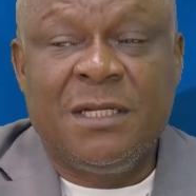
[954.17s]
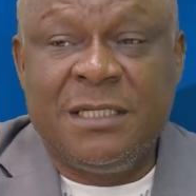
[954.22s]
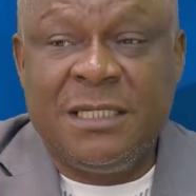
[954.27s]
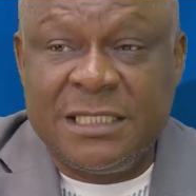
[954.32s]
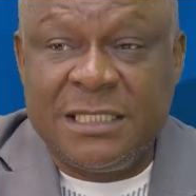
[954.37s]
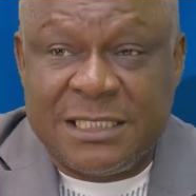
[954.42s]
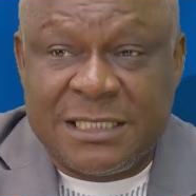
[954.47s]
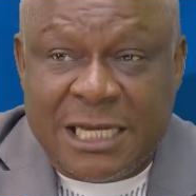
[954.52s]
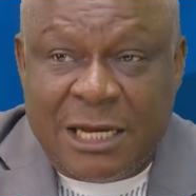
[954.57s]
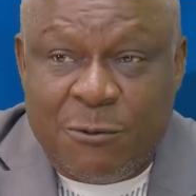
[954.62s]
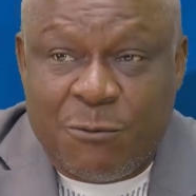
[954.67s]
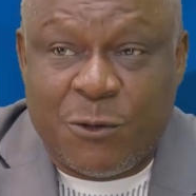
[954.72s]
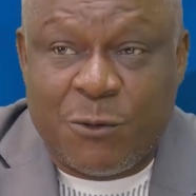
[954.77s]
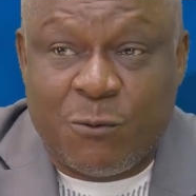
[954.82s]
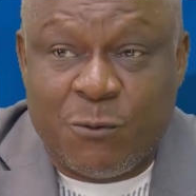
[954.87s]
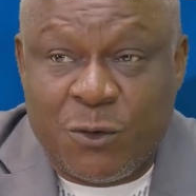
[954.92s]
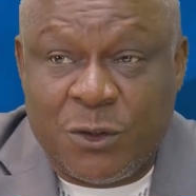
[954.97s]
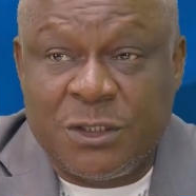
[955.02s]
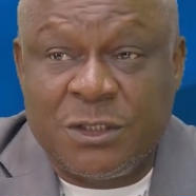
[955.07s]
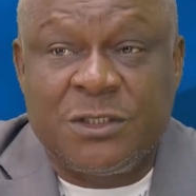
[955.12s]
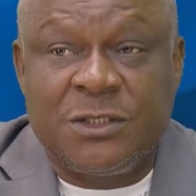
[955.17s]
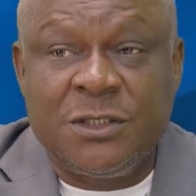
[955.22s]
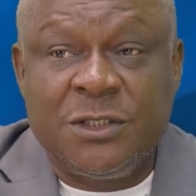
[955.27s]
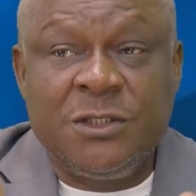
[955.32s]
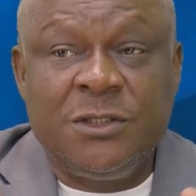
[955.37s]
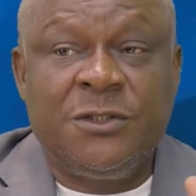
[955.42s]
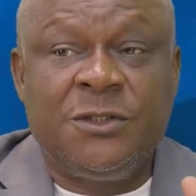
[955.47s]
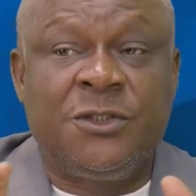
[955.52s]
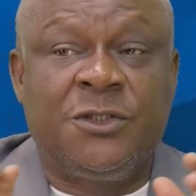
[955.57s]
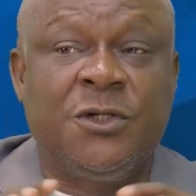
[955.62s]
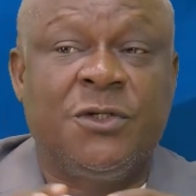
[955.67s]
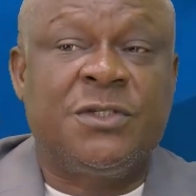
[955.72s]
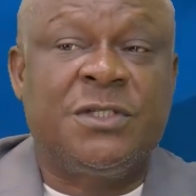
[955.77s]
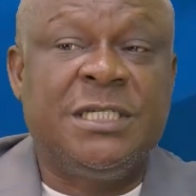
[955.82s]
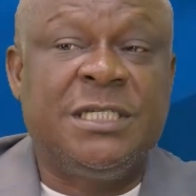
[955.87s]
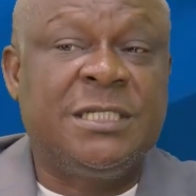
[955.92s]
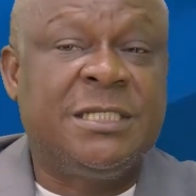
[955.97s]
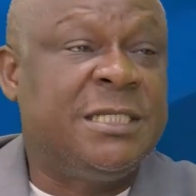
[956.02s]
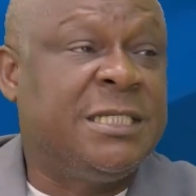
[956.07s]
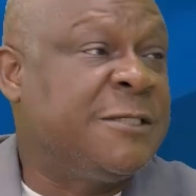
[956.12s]
this is how we want
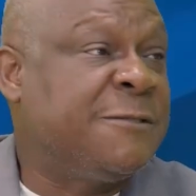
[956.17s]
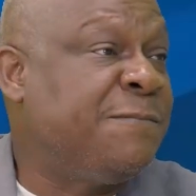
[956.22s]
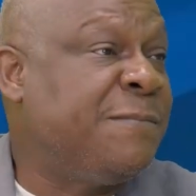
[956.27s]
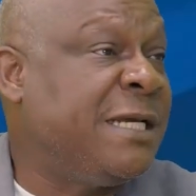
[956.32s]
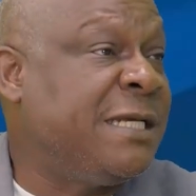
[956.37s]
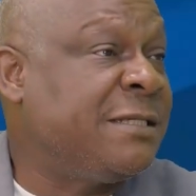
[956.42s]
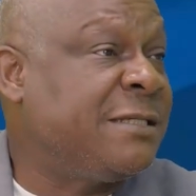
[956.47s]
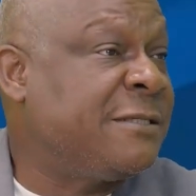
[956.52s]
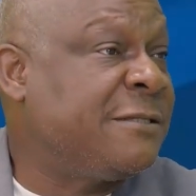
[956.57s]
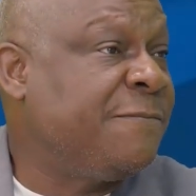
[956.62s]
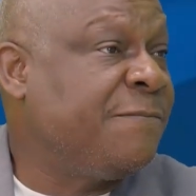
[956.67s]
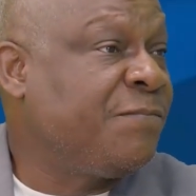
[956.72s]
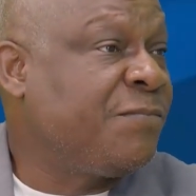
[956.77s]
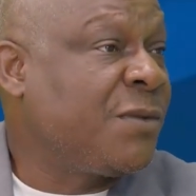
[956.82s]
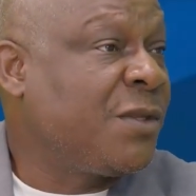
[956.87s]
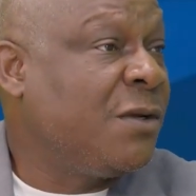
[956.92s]
justice dispensed.